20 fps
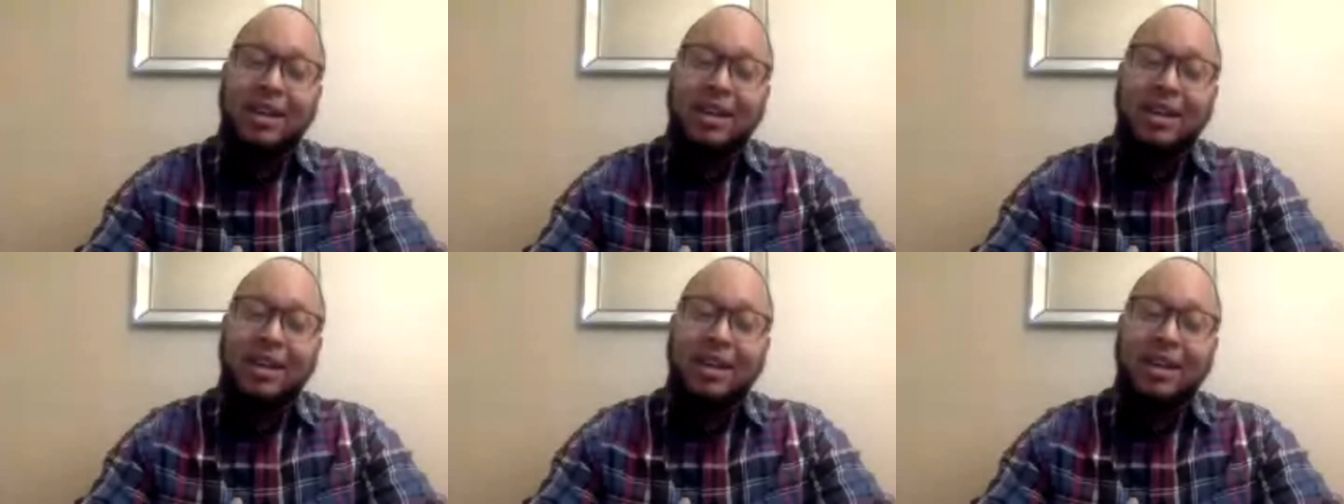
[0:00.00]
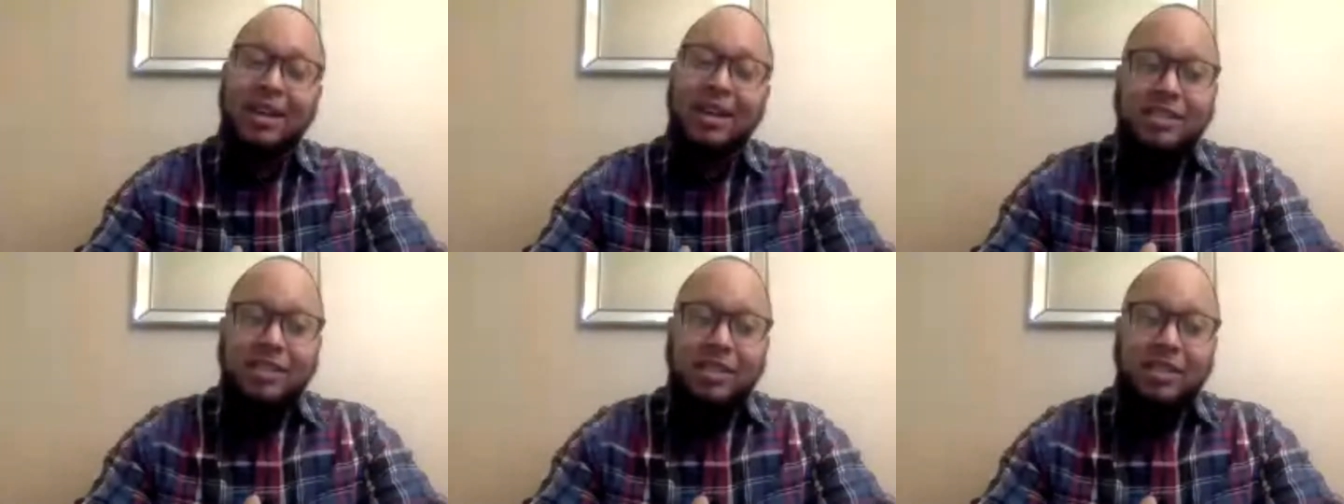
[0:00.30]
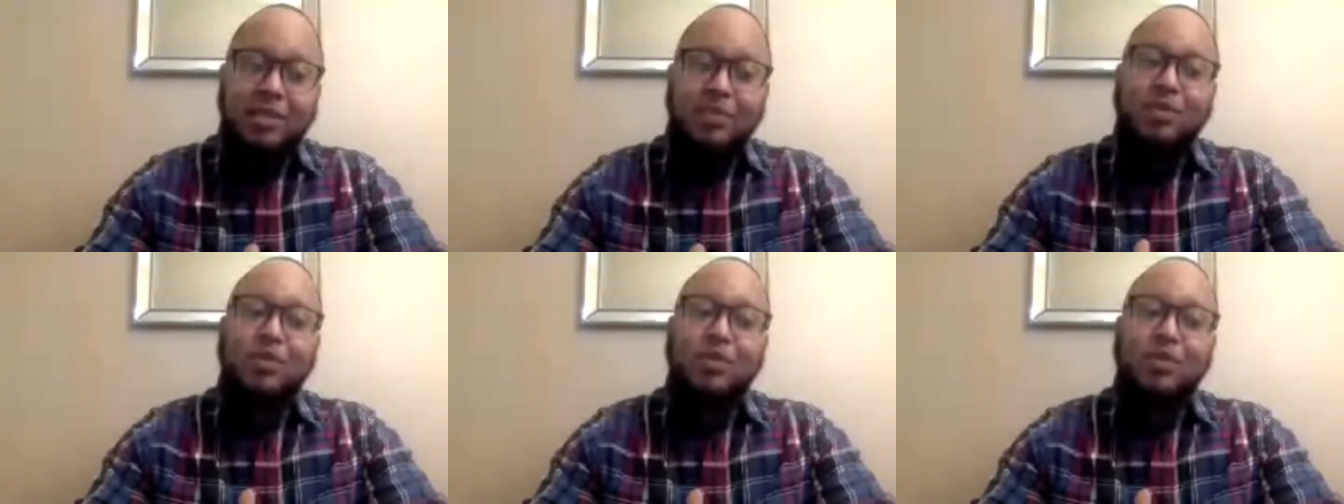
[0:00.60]
an
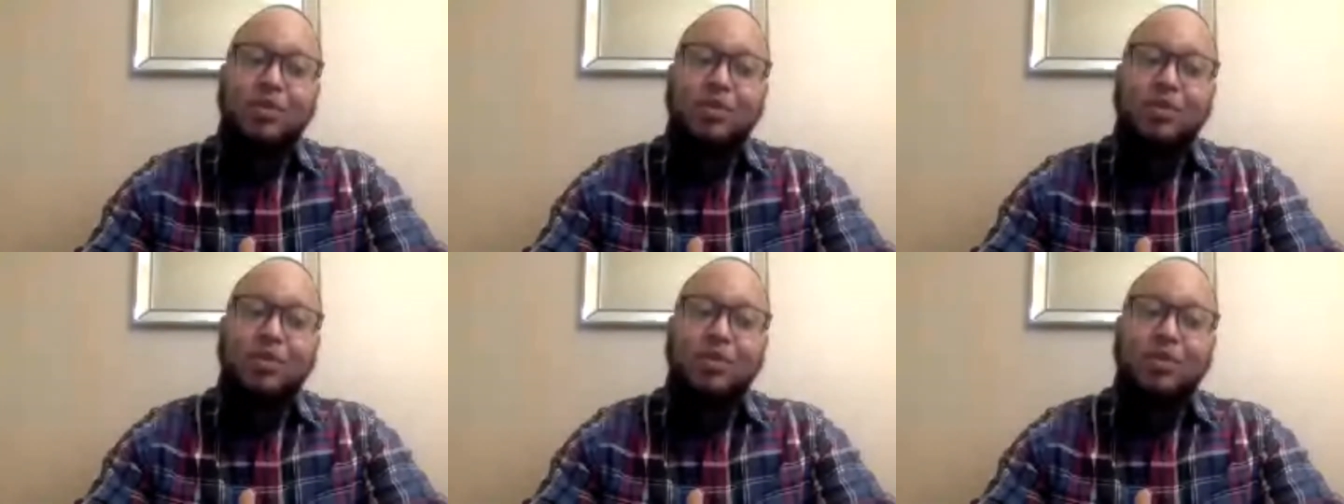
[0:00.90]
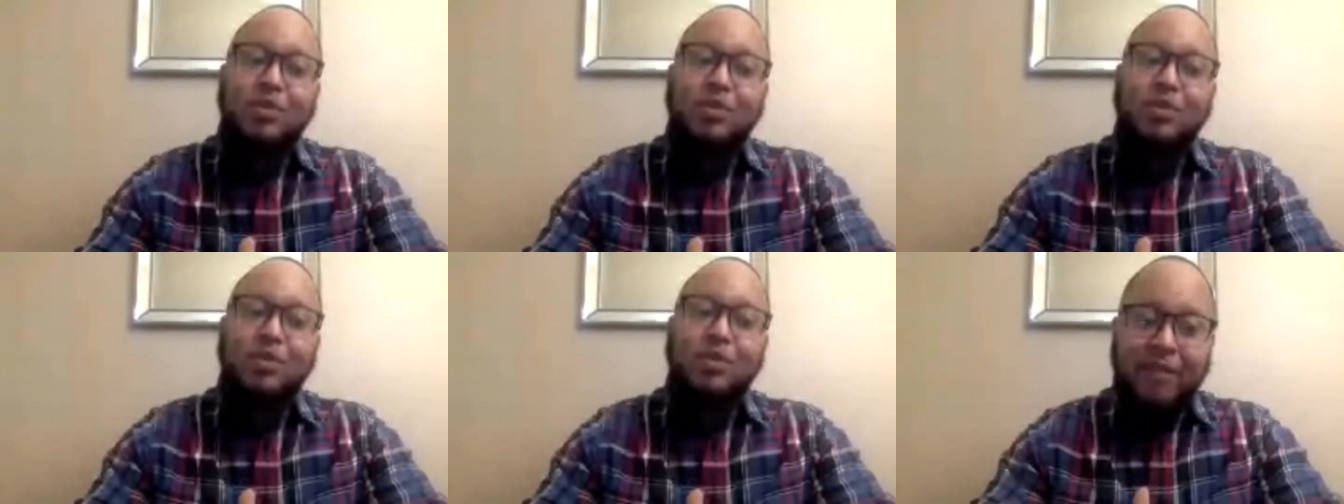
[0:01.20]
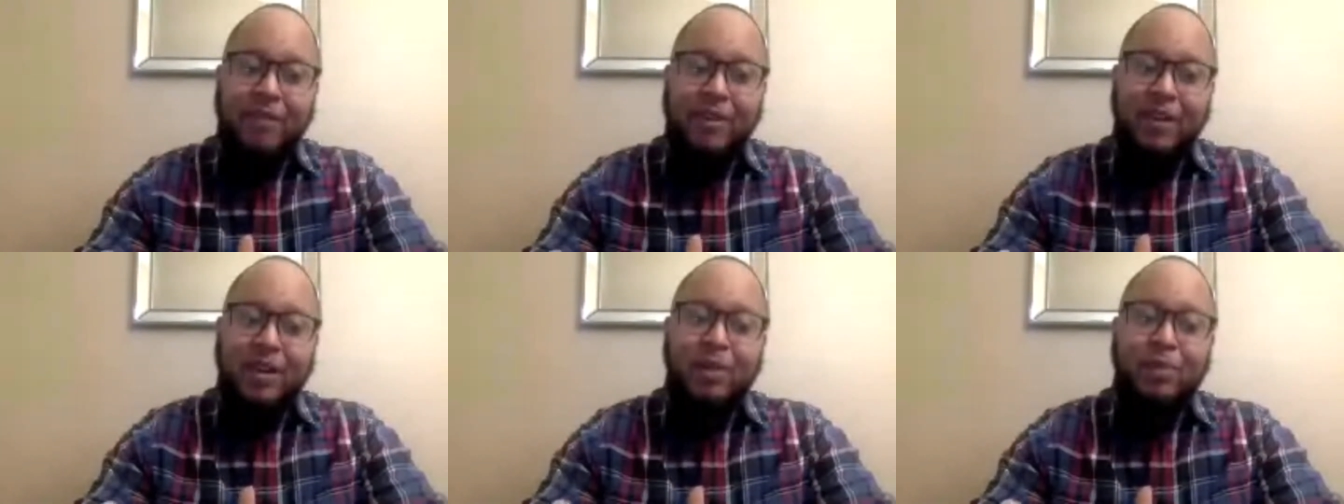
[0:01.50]
initiative to support
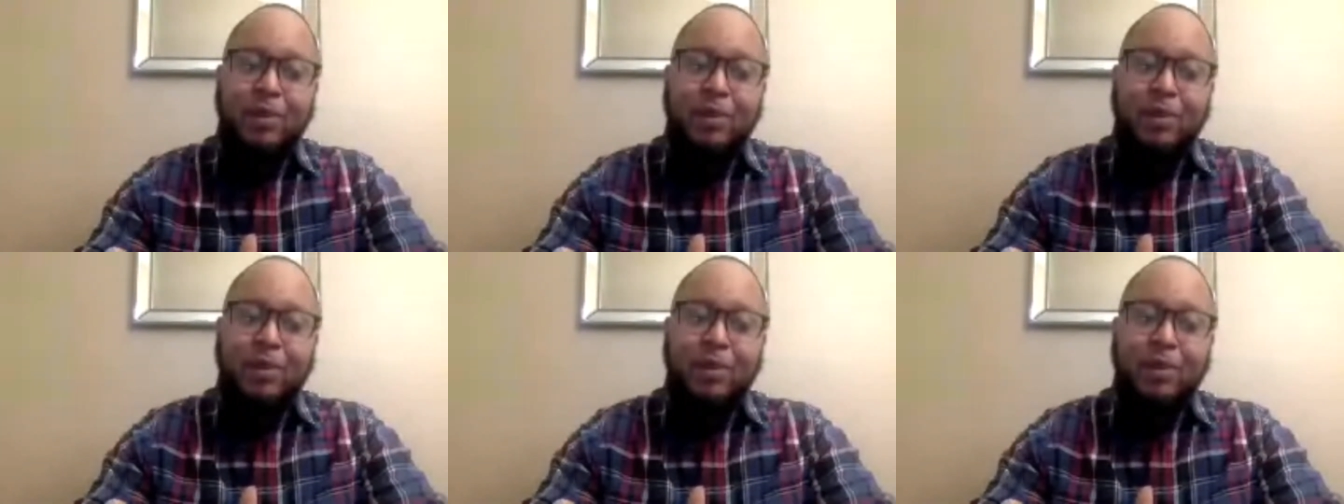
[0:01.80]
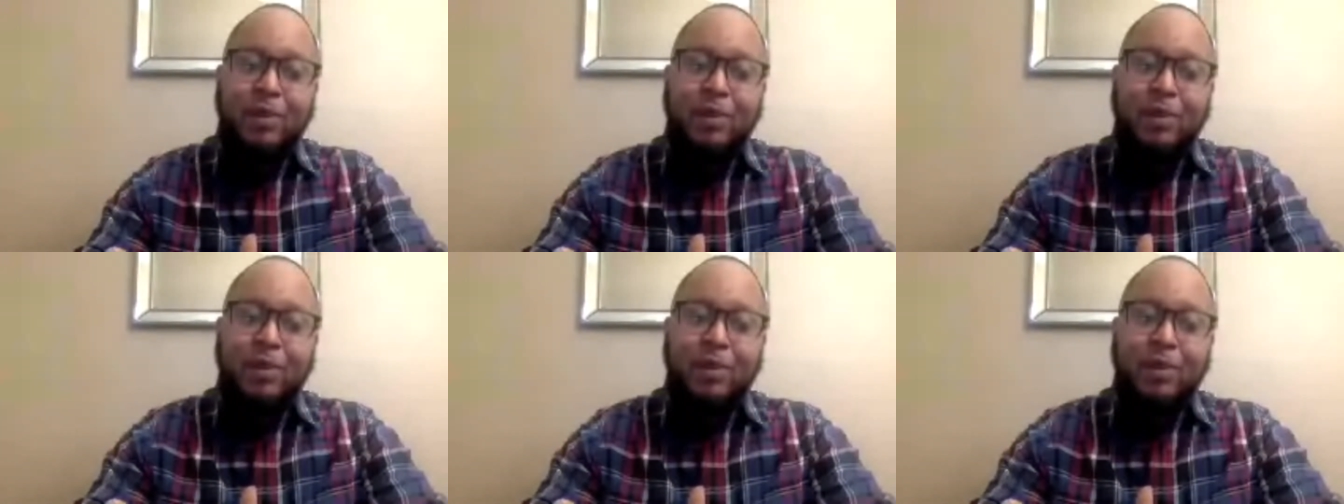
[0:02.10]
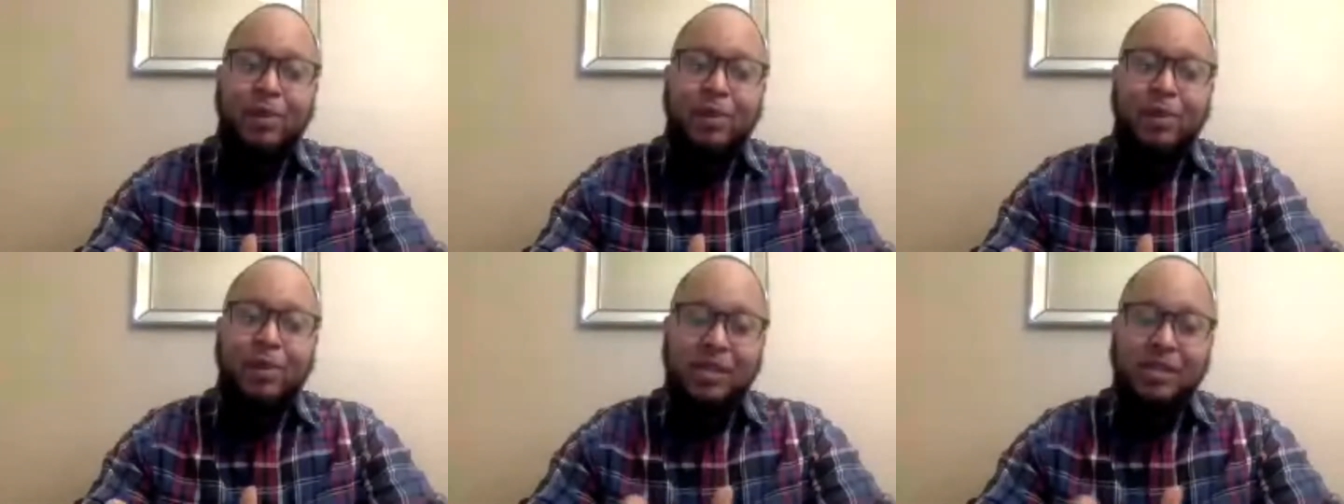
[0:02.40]
African American male
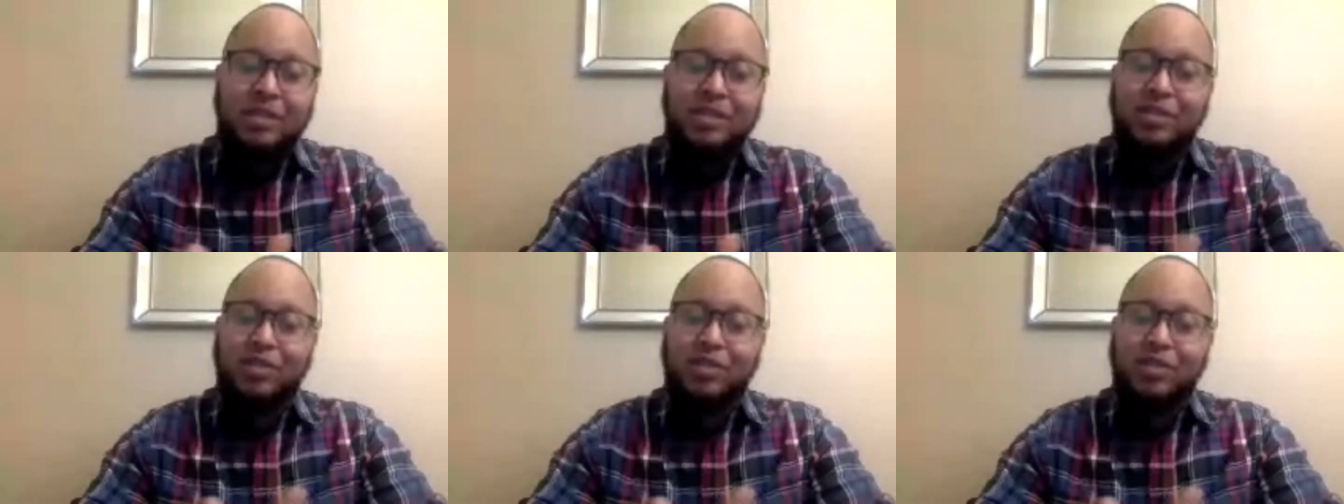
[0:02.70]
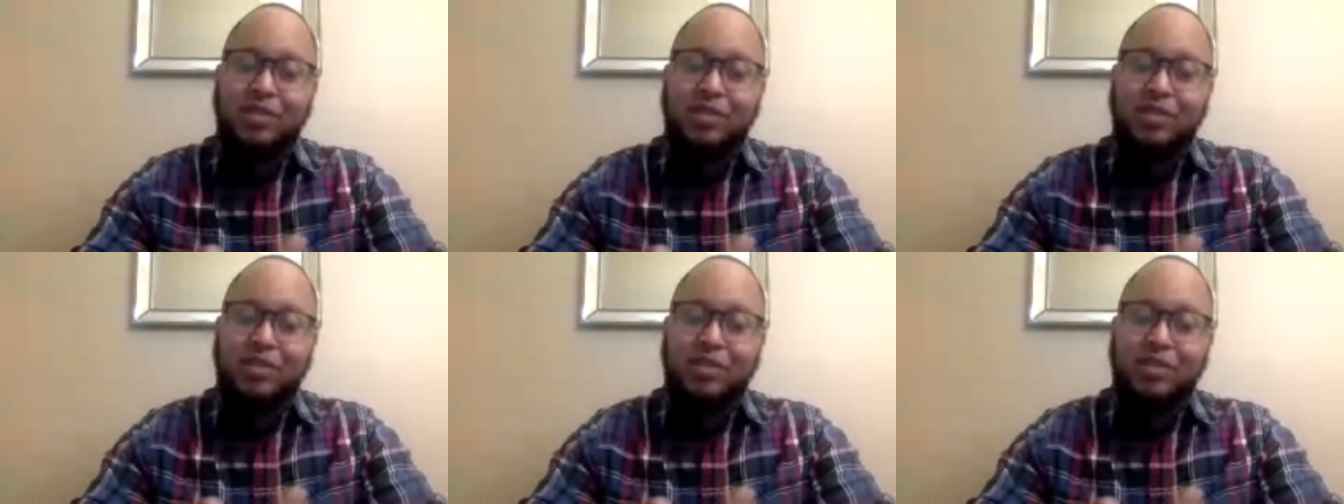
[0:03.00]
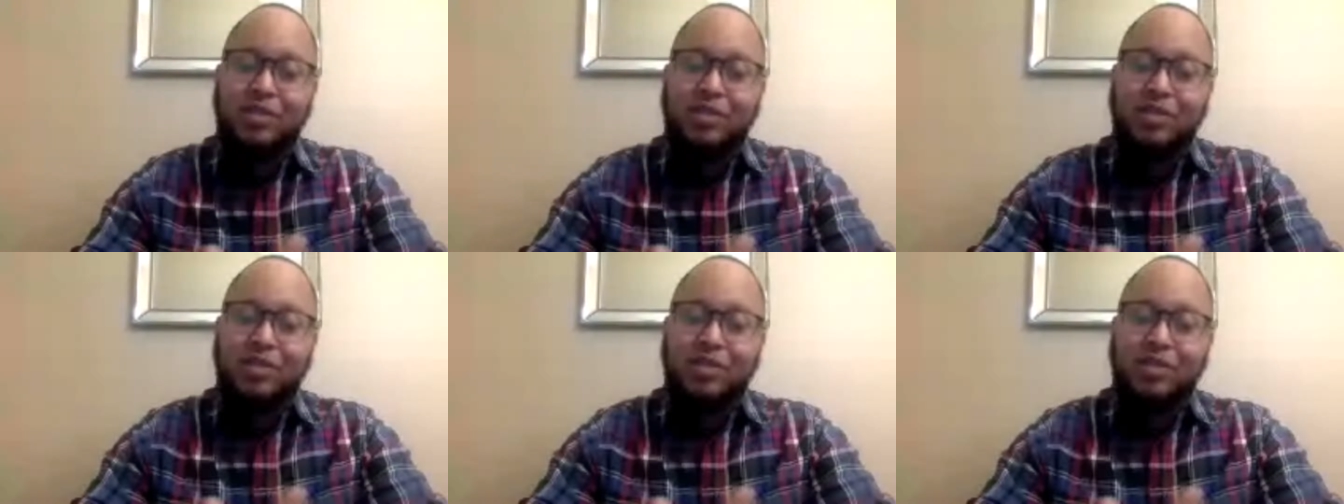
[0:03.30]
students,
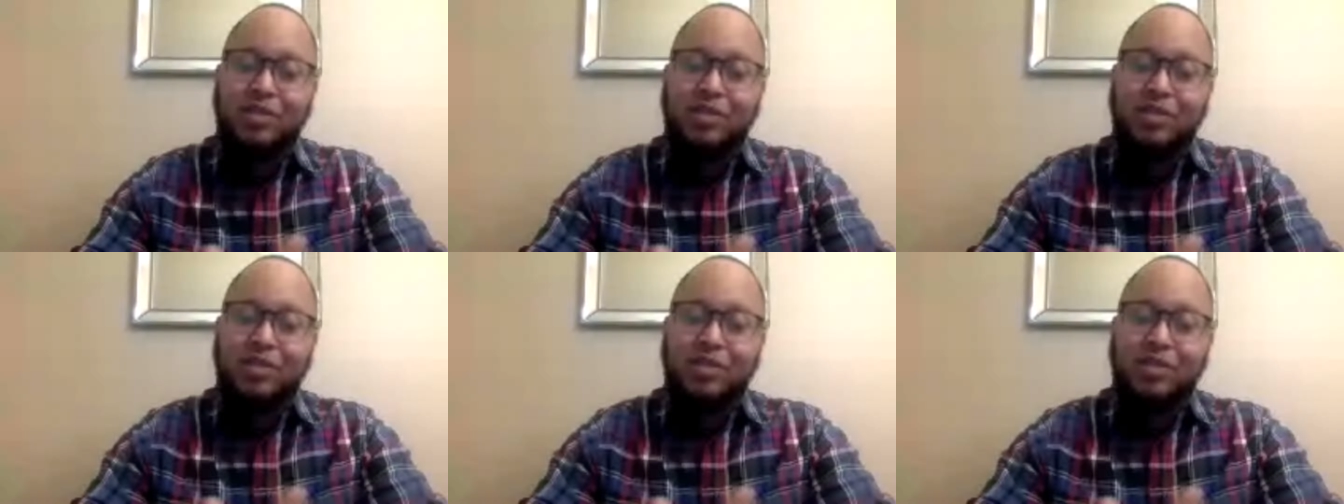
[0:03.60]
to